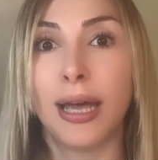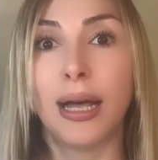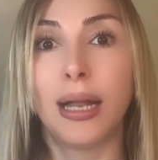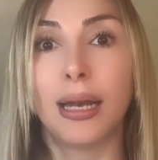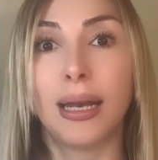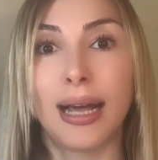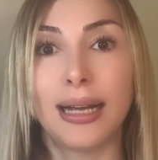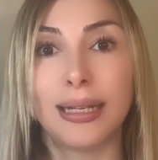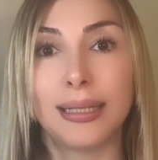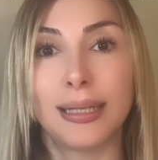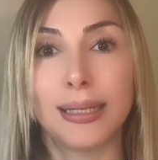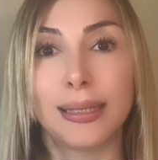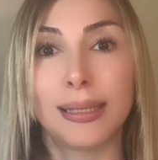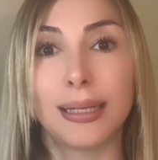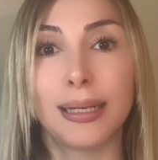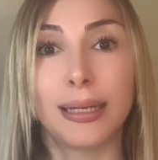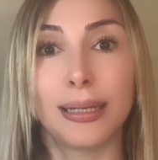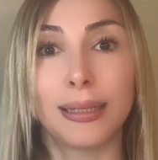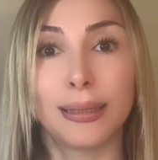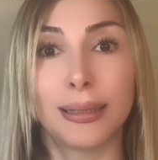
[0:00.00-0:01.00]

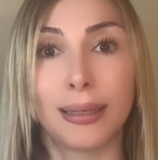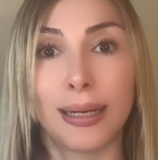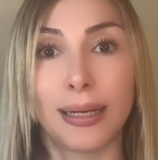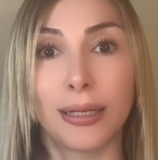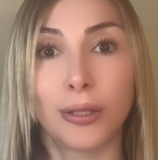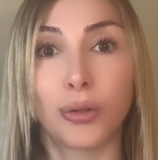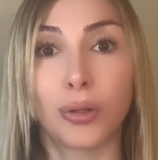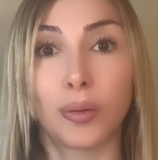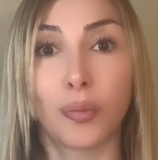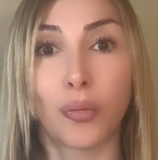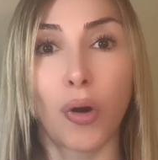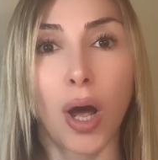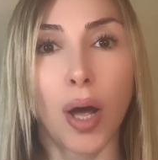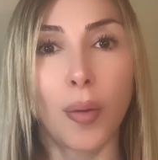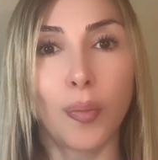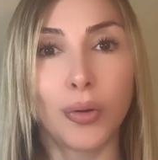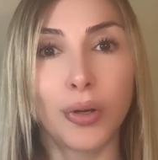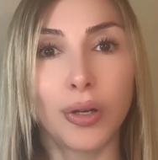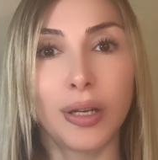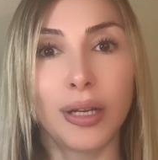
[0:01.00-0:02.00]
Licensing intellectual
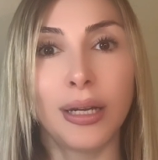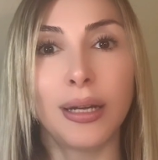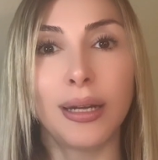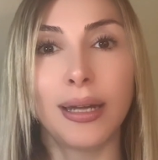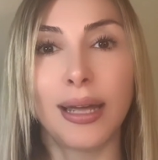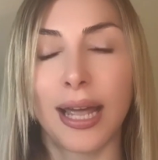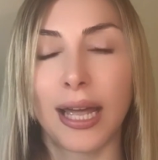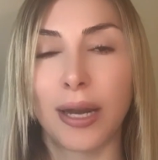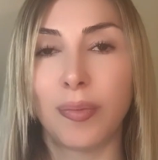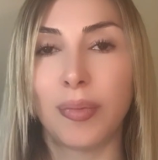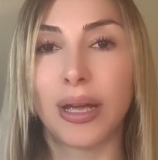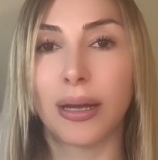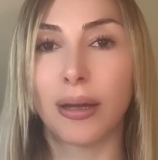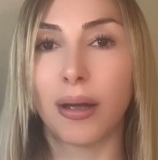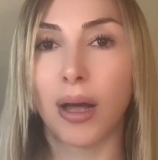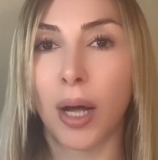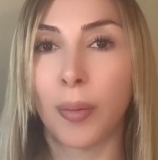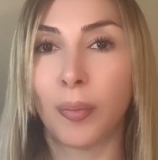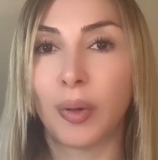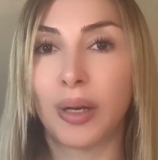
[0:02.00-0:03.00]
property can be a
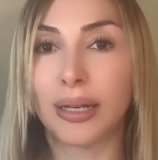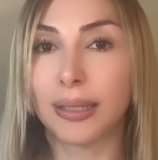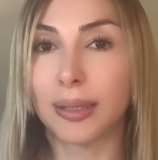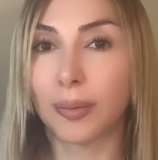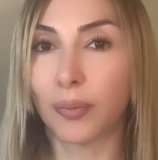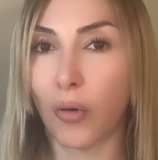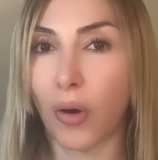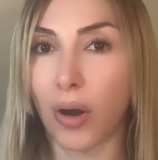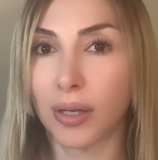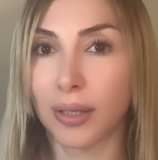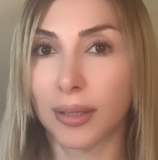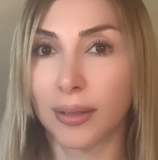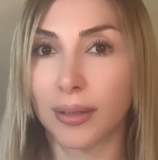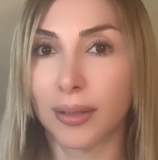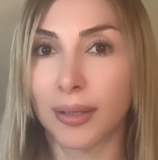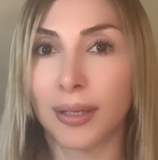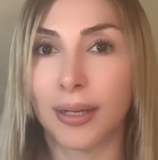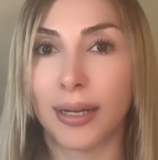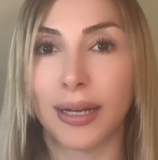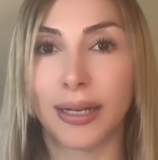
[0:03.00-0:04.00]
complex
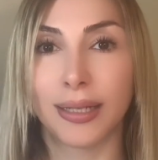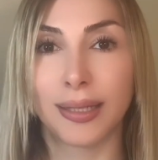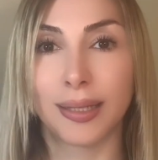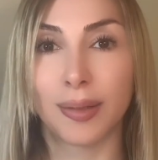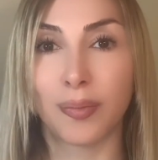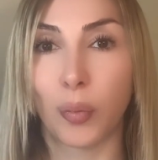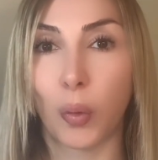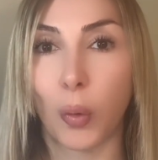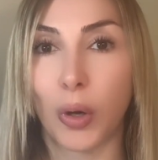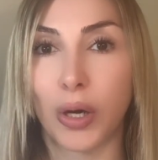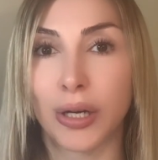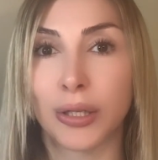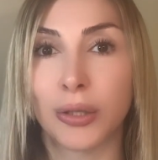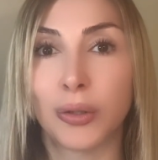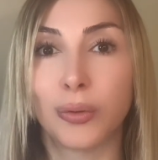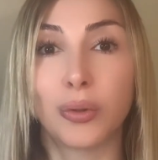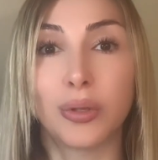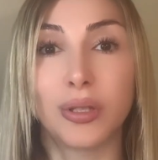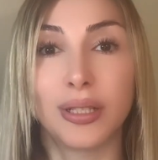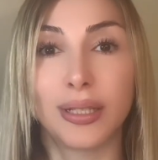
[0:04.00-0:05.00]
process and it's important
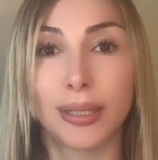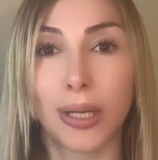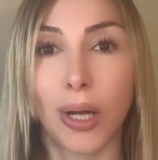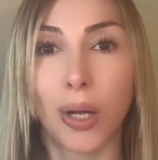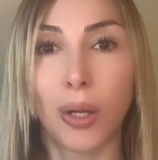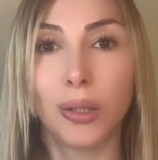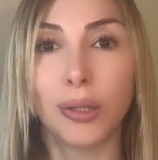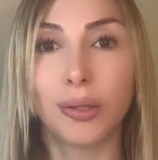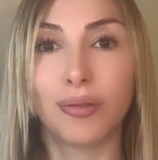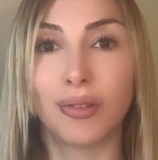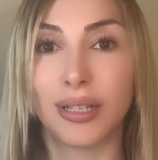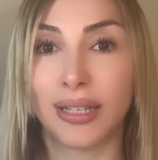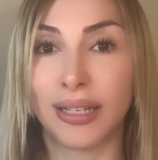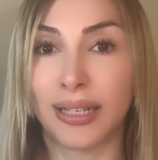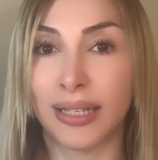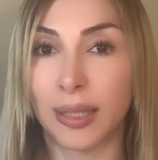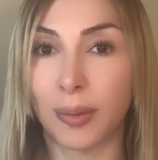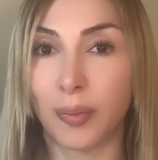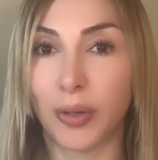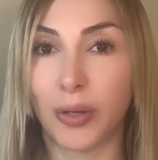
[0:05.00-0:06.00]
to consult with an
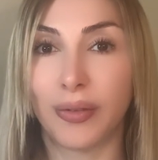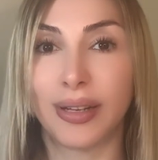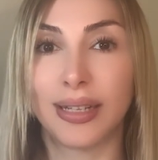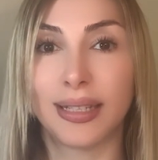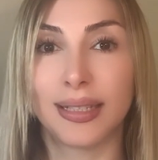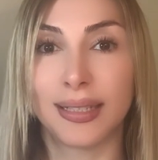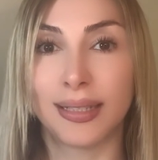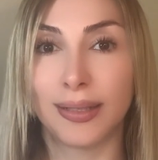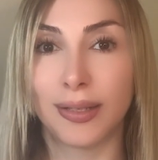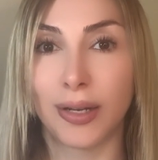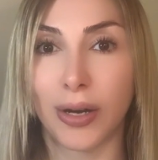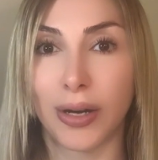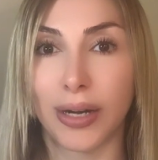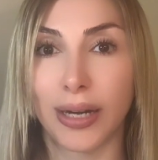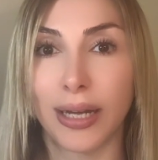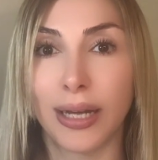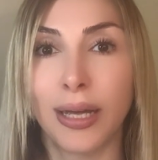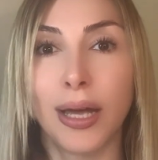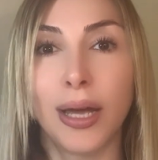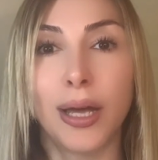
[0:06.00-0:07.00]
experienced
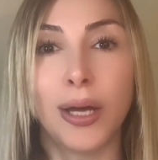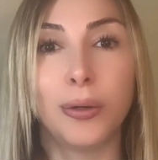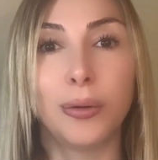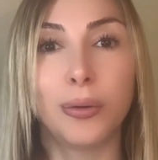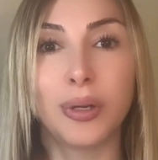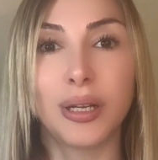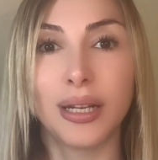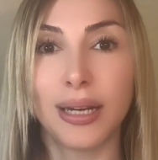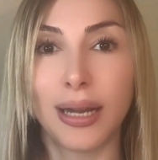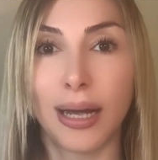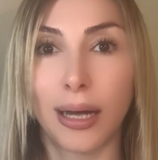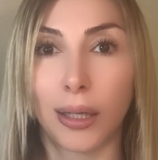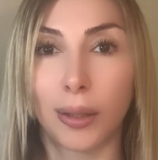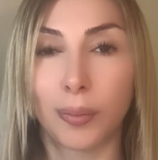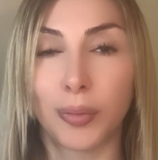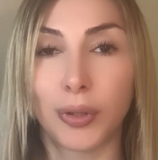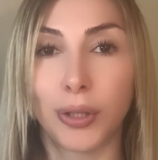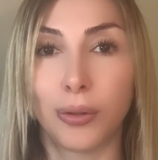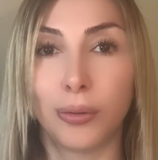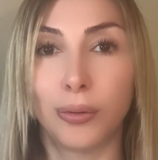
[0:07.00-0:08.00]
attorney who can
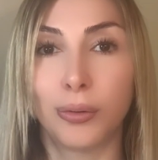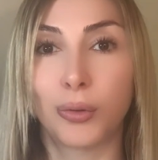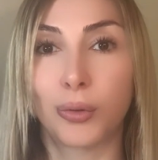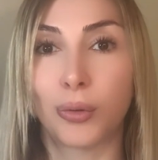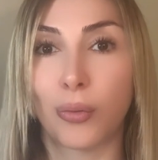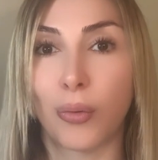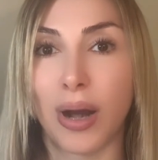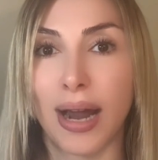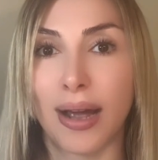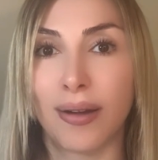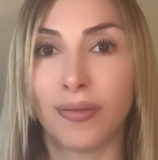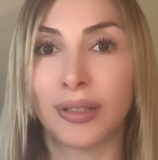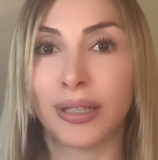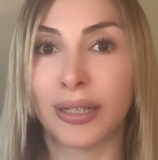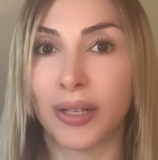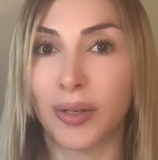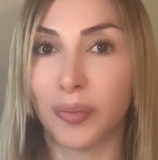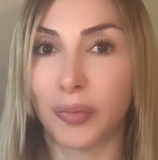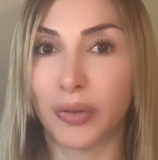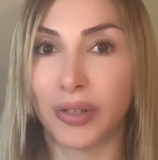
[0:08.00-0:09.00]
help you draft
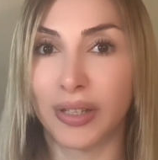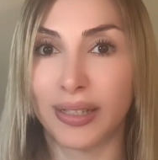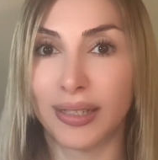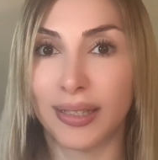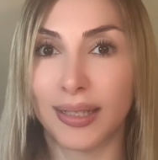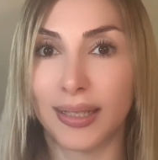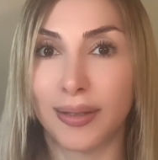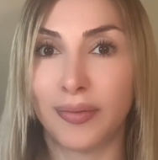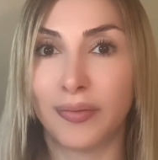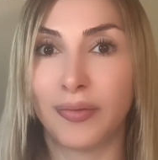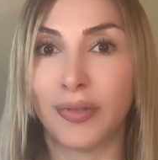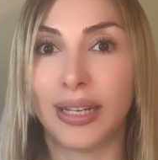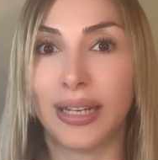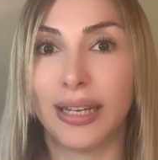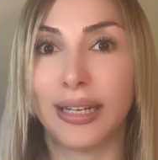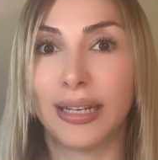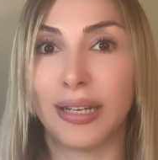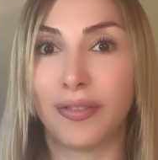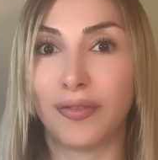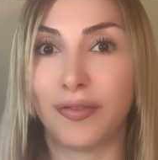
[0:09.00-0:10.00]
a comprehensive
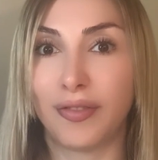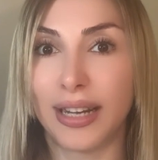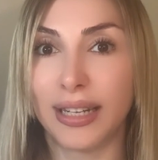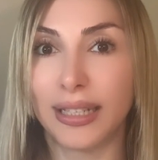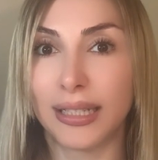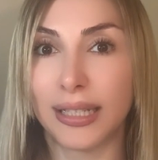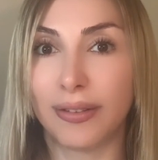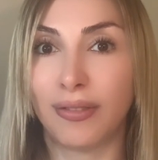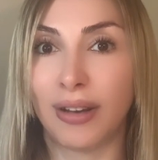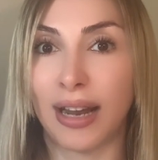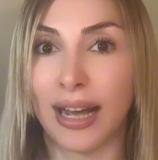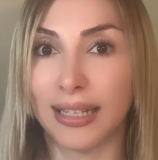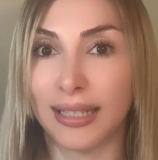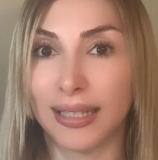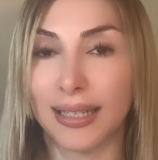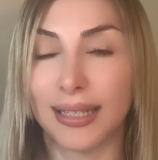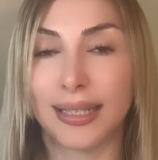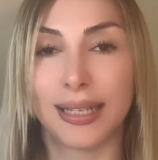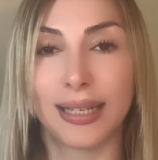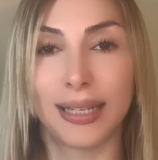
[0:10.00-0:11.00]
and effective
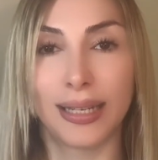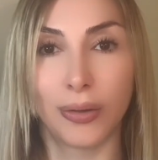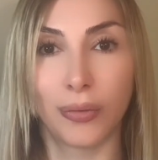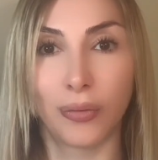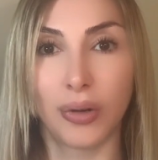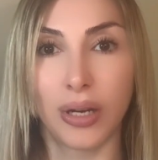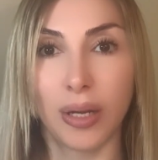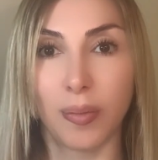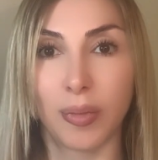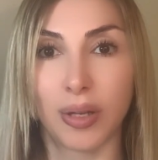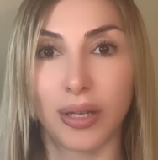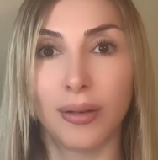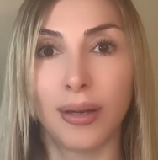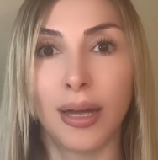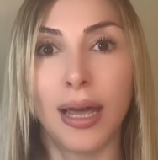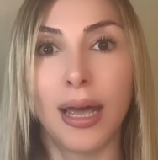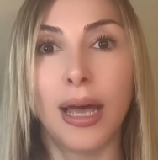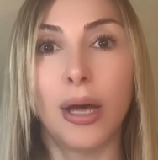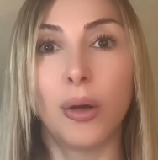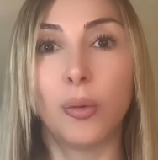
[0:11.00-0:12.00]
licensing agreement
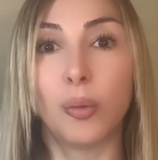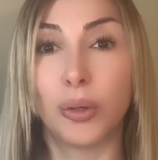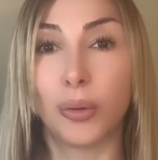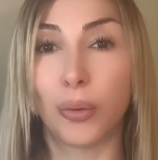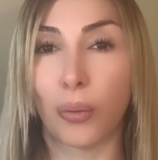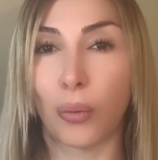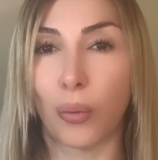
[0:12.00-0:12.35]
with the